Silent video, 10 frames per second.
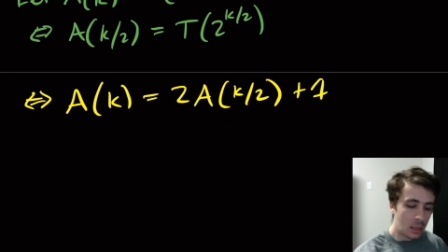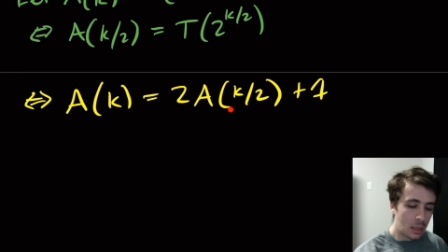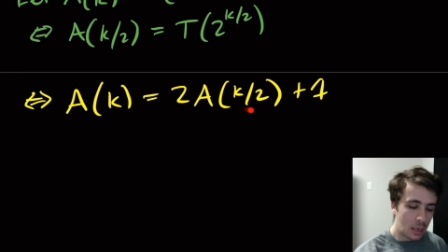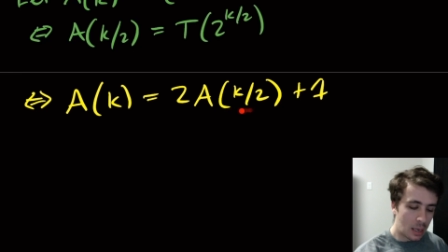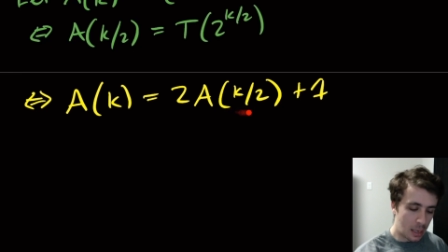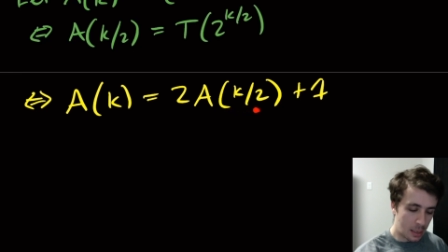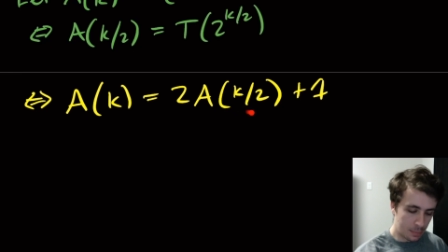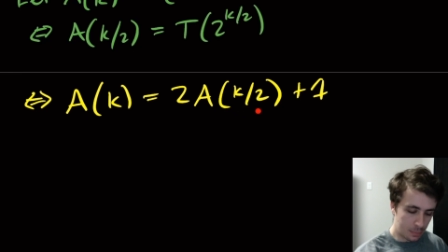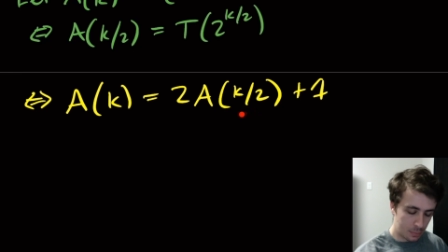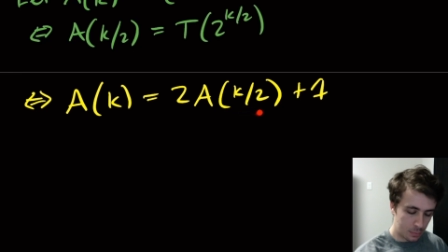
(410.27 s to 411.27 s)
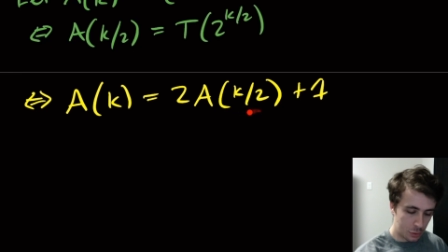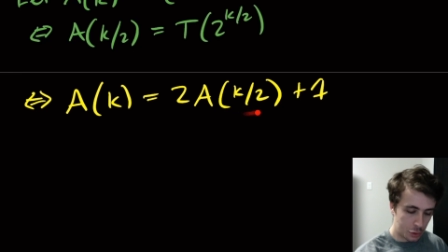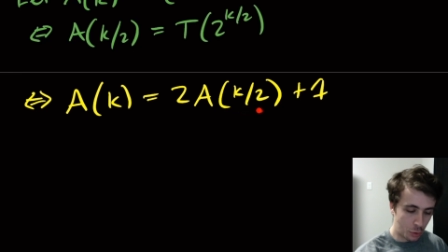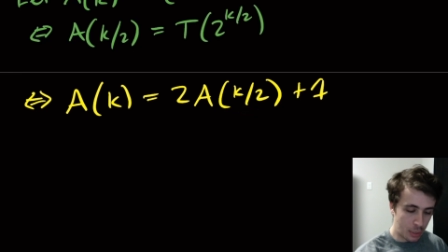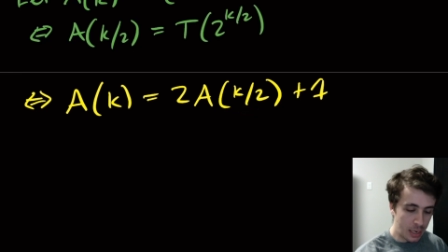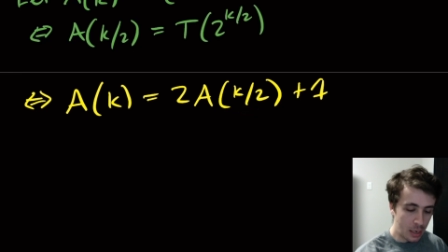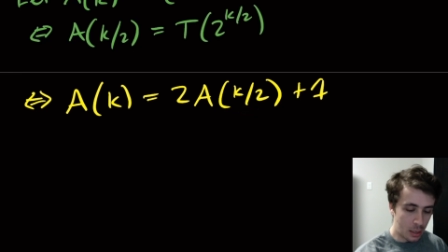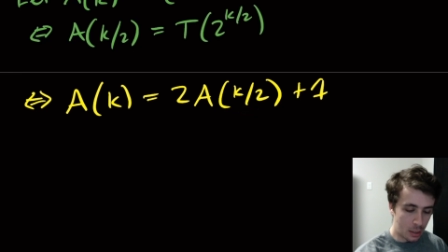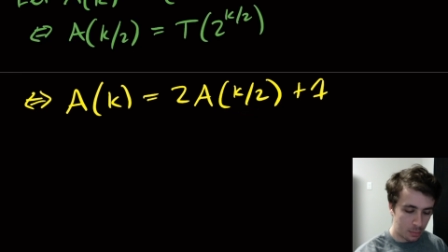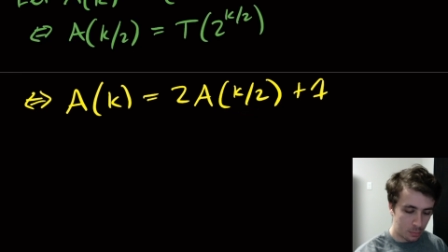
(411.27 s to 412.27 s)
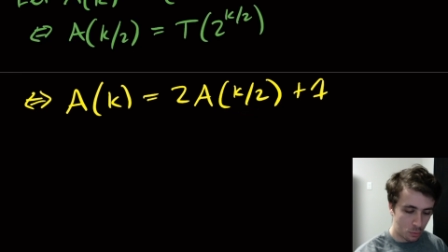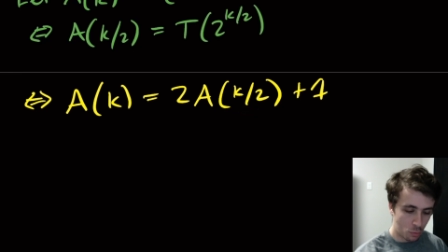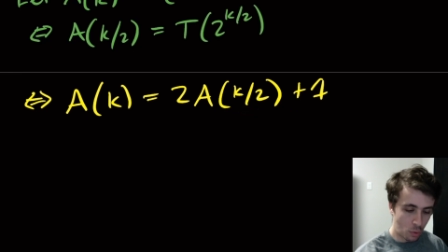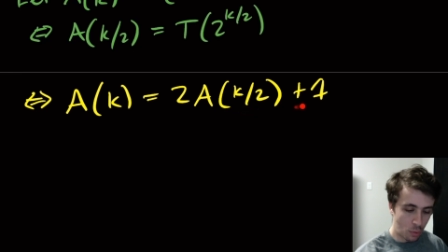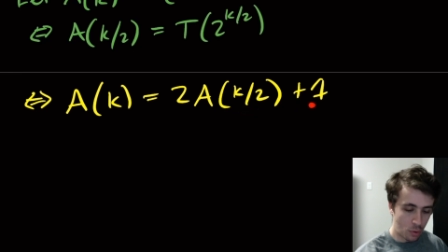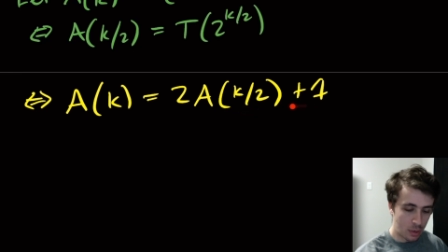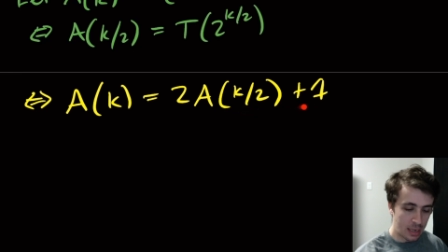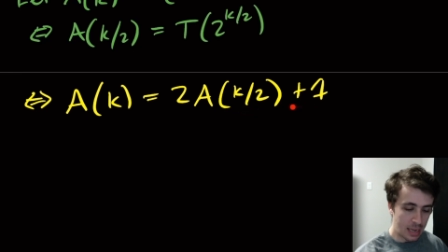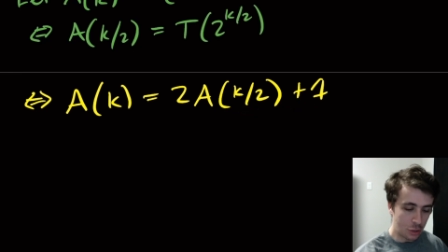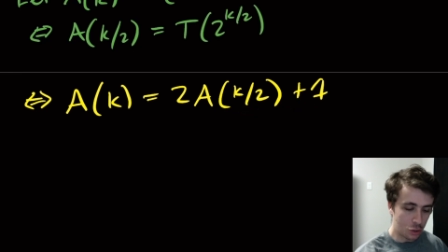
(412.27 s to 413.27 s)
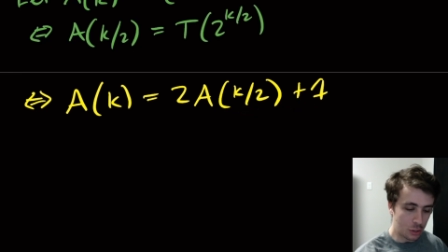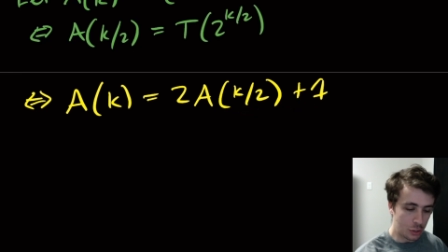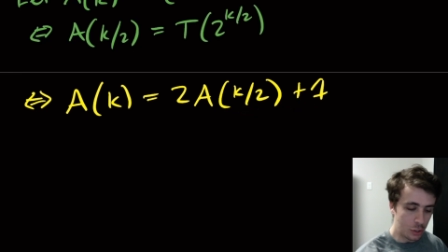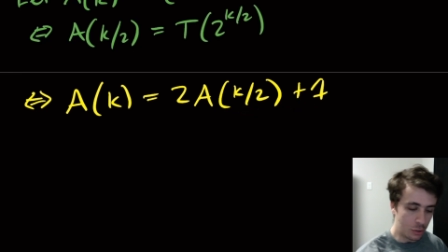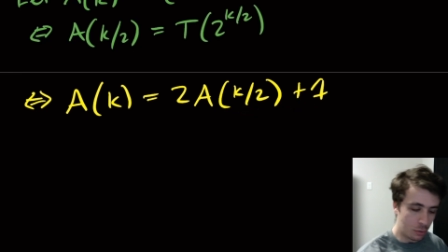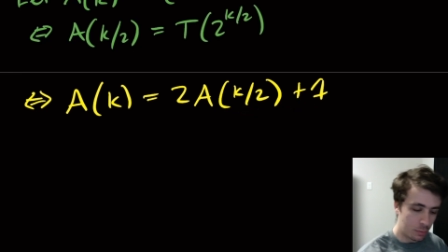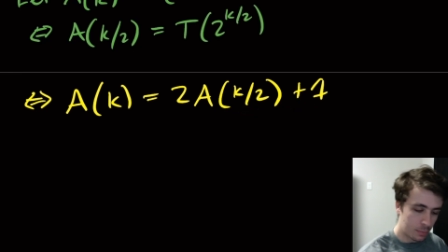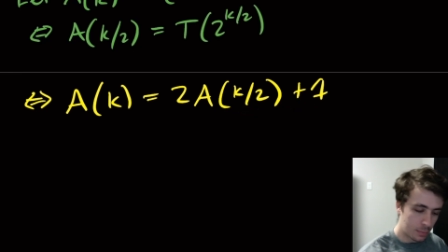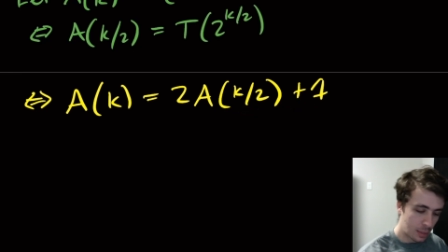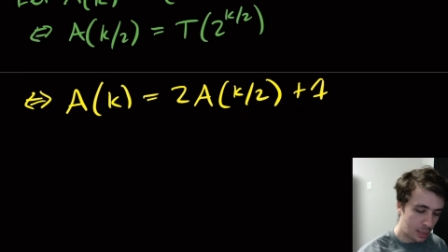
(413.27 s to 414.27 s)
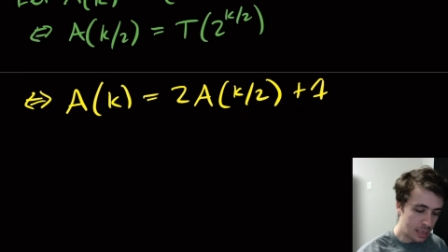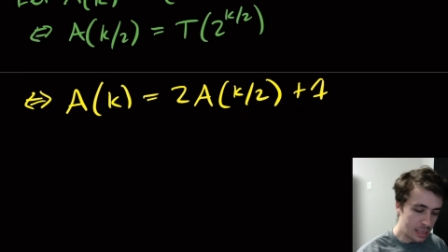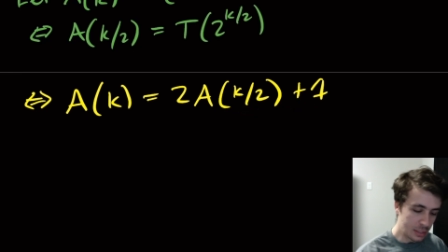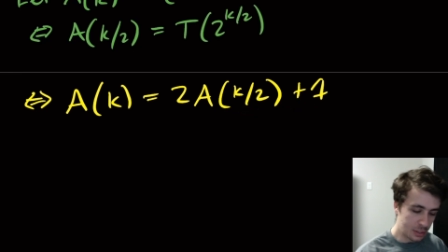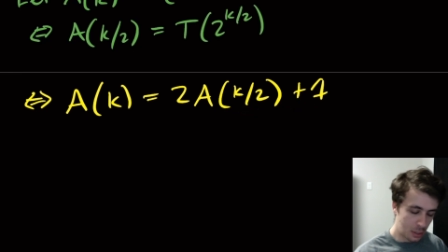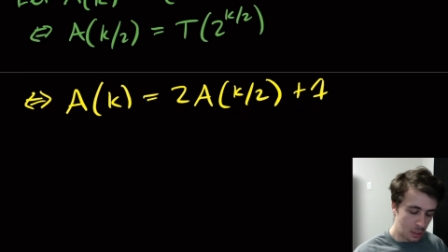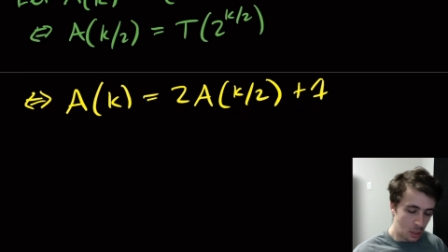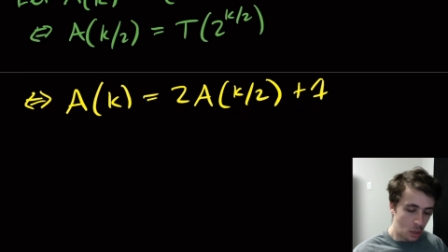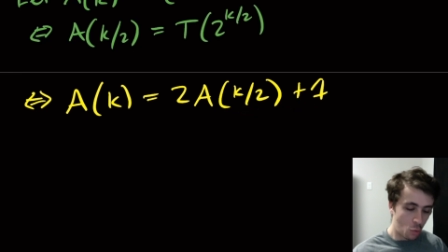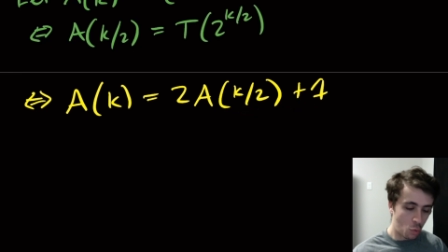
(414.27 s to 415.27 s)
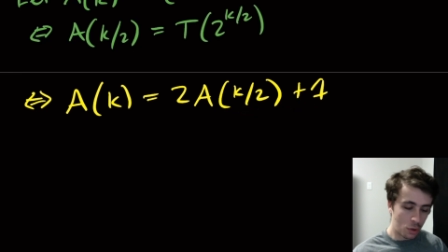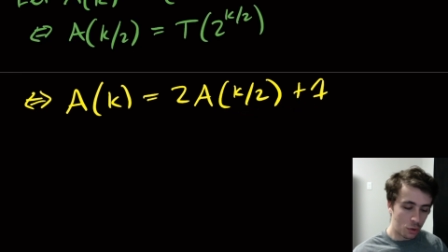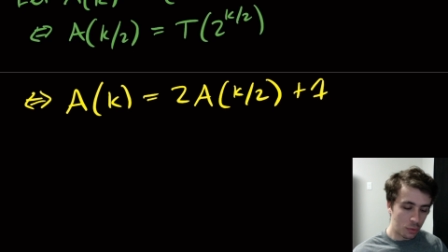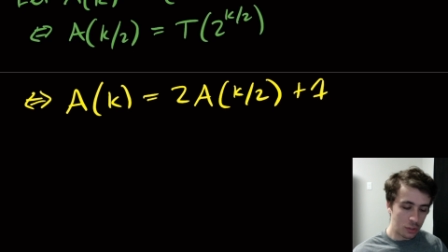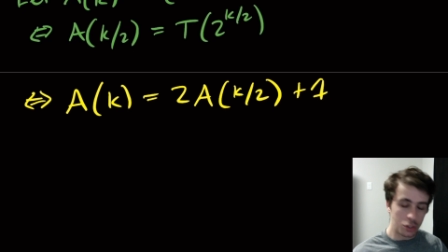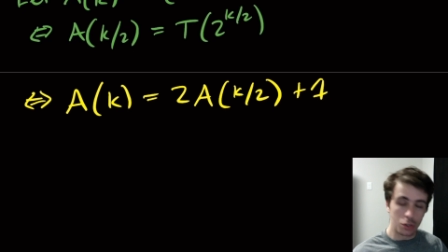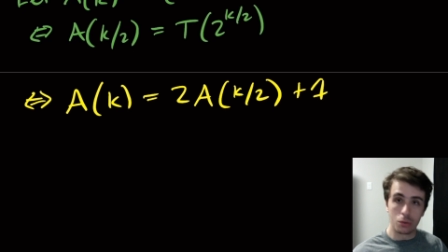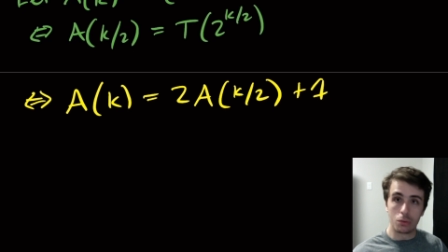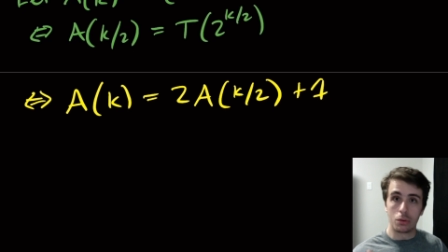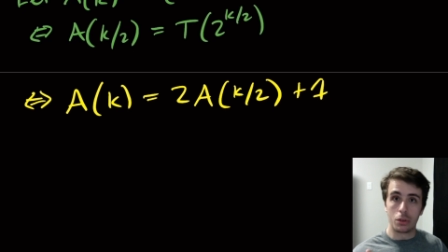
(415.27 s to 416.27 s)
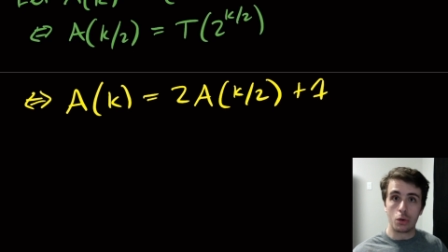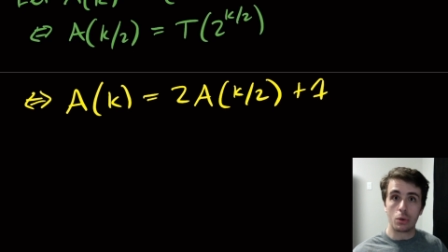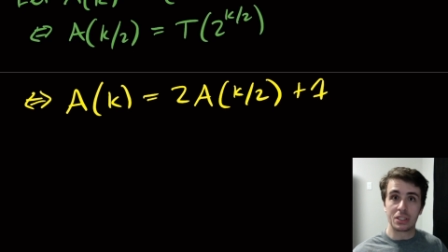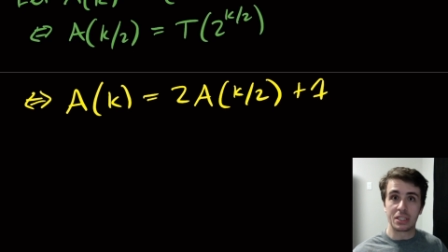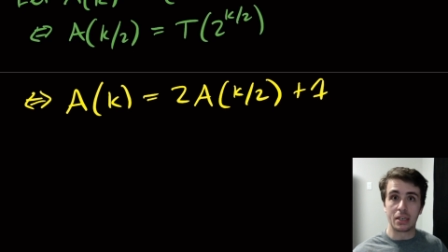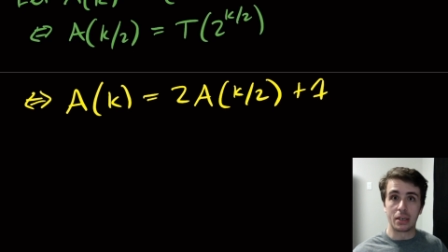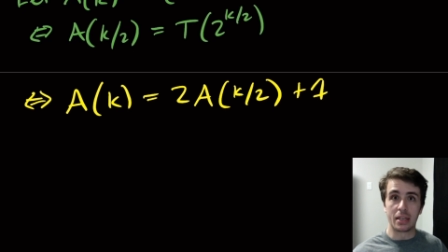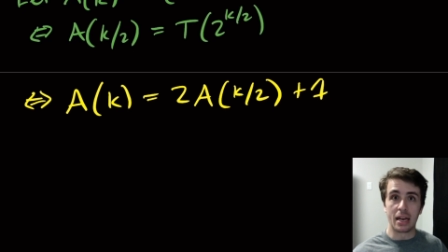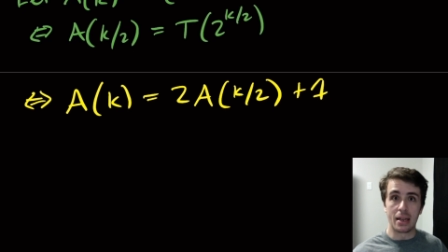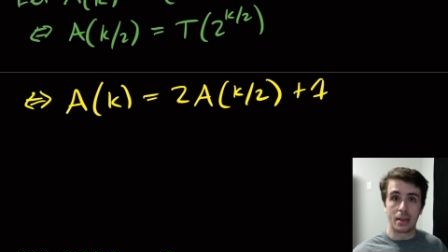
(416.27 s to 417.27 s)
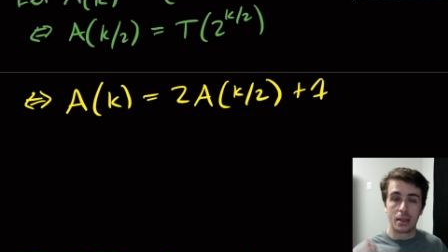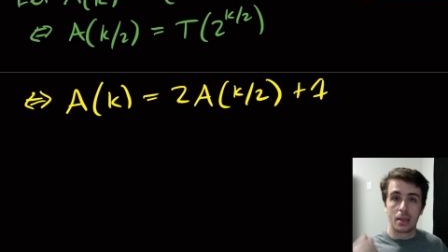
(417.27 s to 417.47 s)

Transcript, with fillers: Um, so here, what we're going to actually do is we're going to notice here that